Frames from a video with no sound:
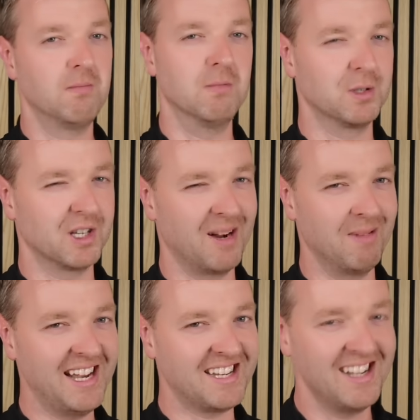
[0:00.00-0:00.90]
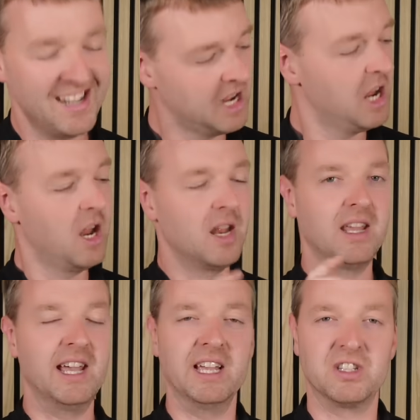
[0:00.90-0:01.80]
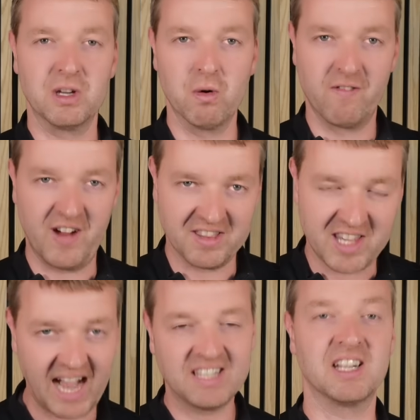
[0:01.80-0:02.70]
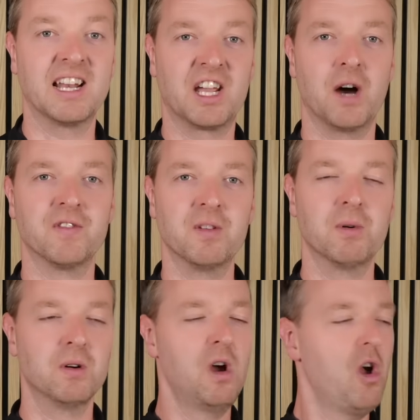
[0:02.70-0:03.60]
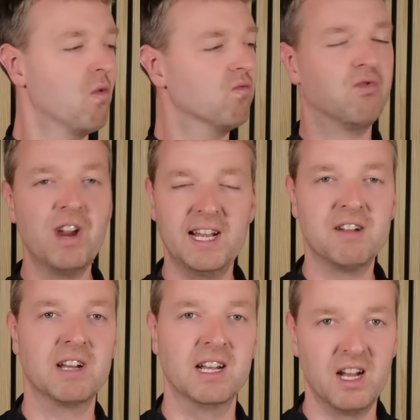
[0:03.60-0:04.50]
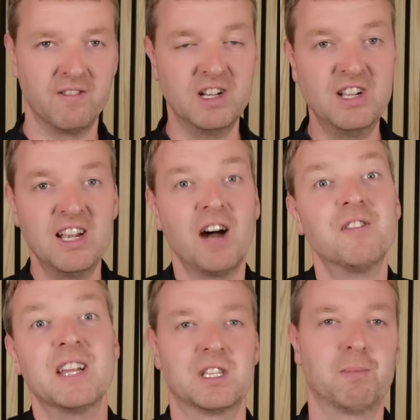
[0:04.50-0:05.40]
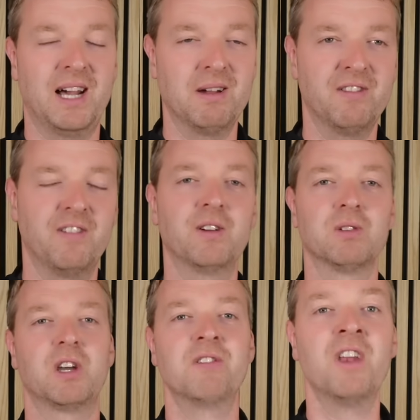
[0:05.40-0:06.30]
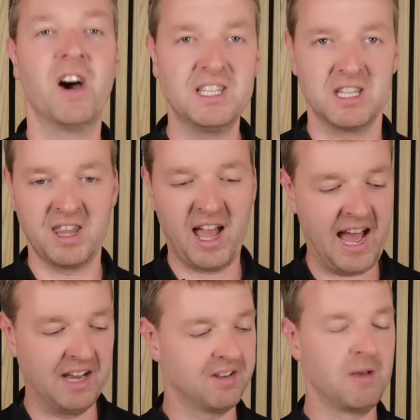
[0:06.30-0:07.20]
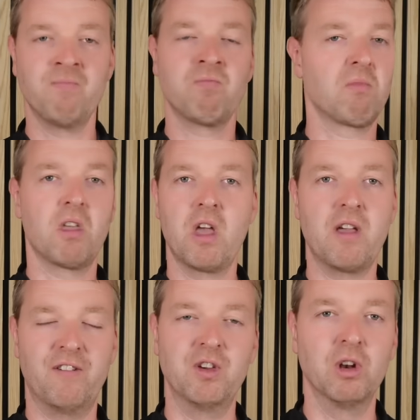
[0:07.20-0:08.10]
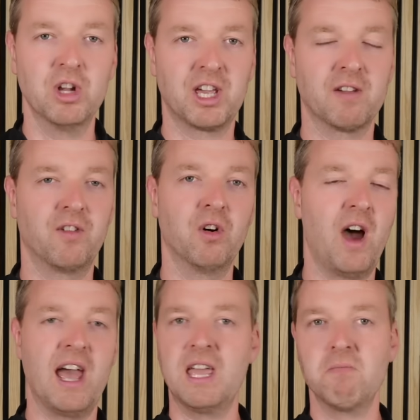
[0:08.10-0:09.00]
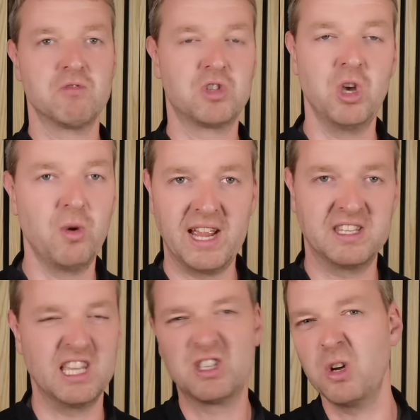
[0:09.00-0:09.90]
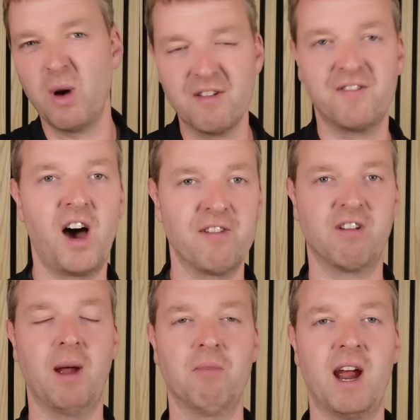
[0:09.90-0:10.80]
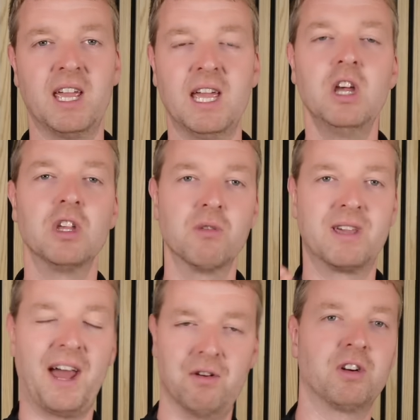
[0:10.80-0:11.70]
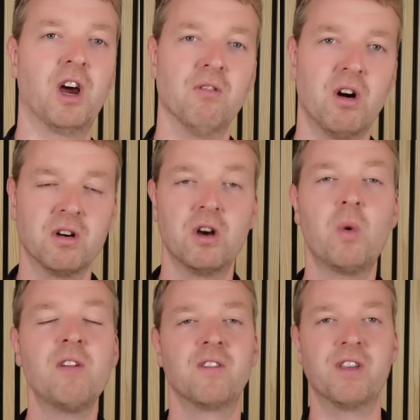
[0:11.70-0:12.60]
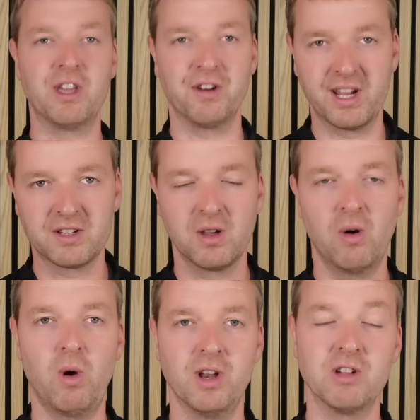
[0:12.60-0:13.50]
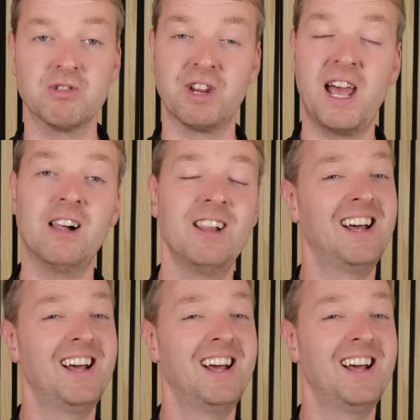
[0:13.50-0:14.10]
more to come later, it is still fantastically comfortable, really, really lovely to play with. It feels so nice in the hand. If you're looking for a 280, 285 gram racket, you cannot go wrong with the Yonex 100L,